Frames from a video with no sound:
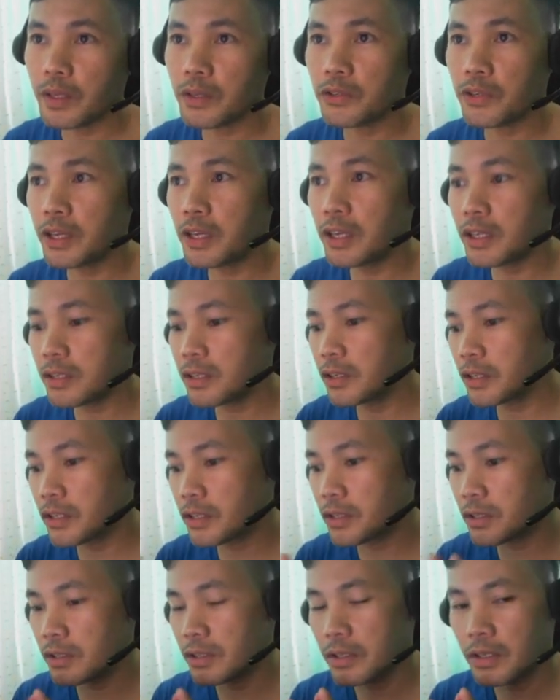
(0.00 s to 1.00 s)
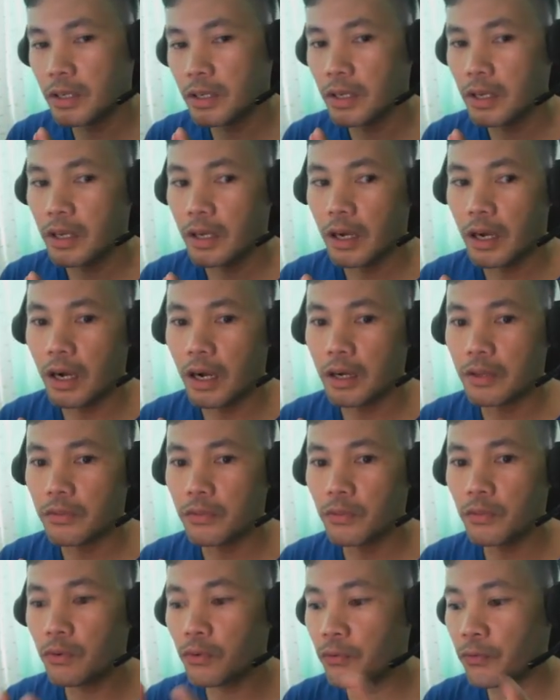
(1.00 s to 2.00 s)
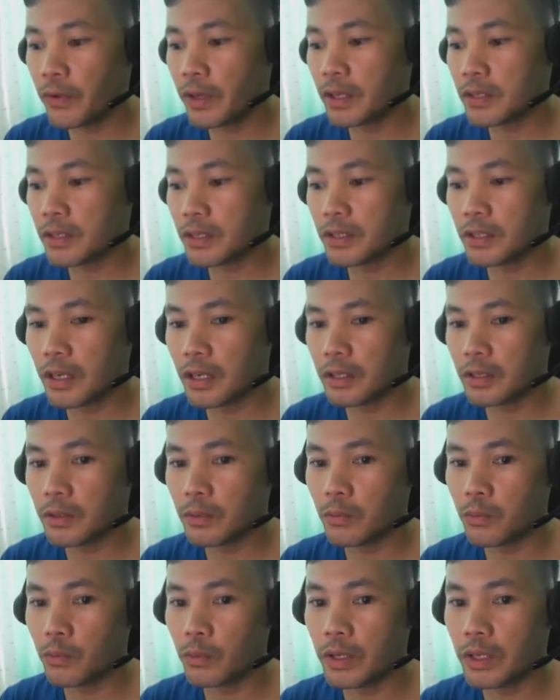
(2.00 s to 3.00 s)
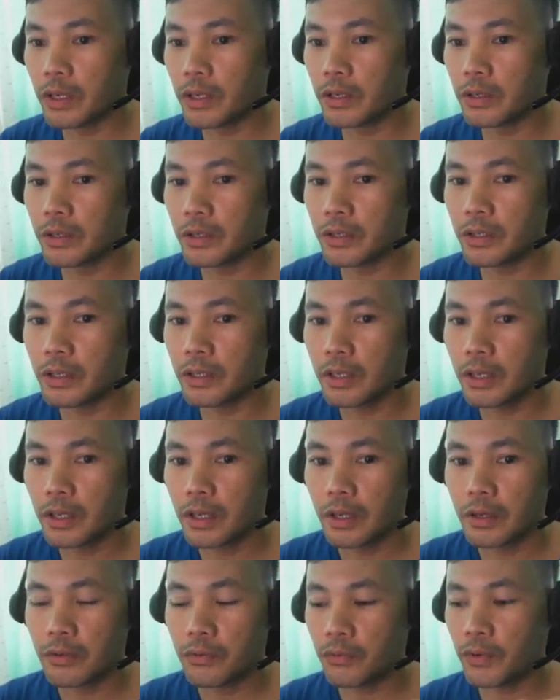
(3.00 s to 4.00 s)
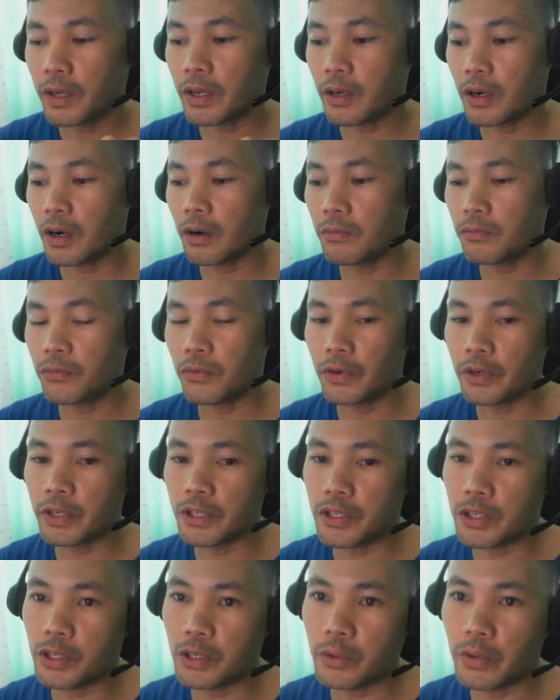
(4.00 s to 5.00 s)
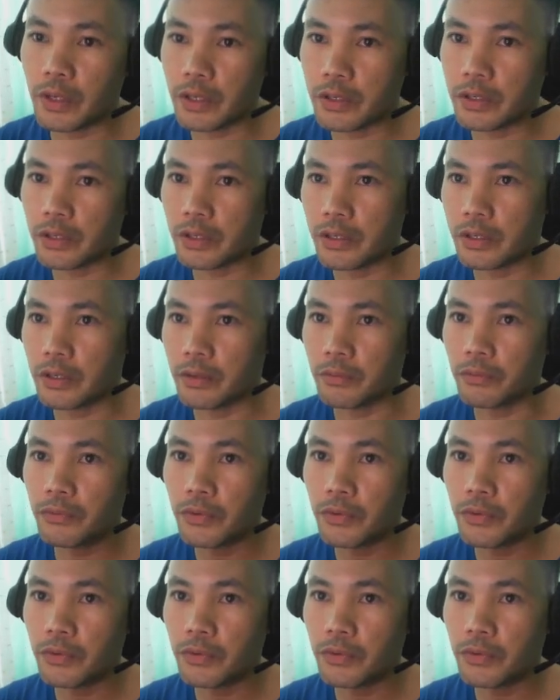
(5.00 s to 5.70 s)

So I guess there's two things that we could think of for this queuing system.